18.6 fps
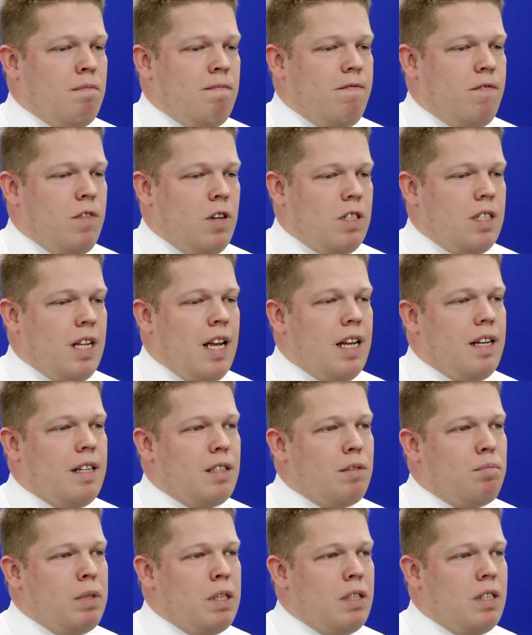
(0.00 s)
firsthand
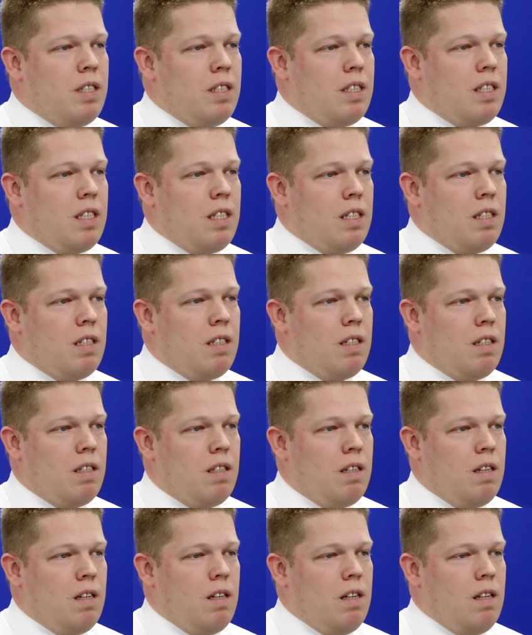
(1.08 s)
experiencing
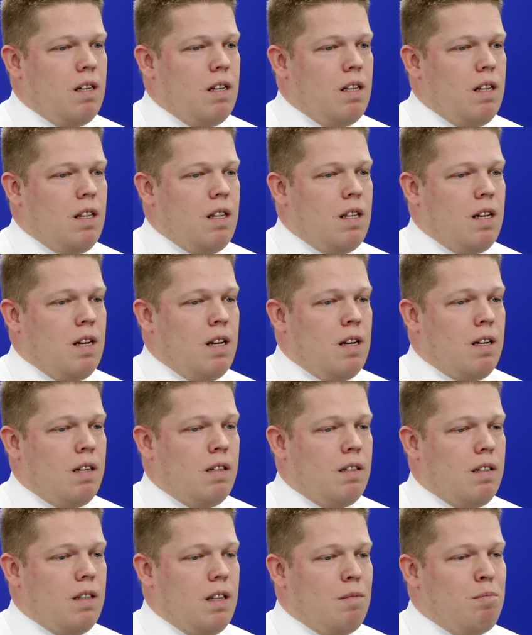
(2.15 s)

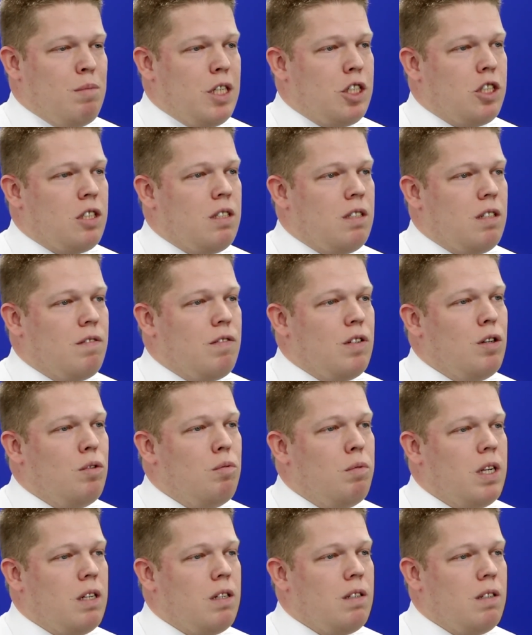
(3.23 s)
the mission of
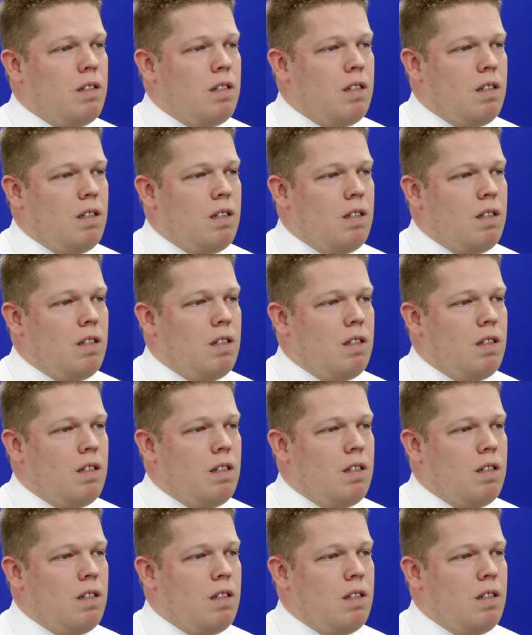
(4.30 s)
Goodwill,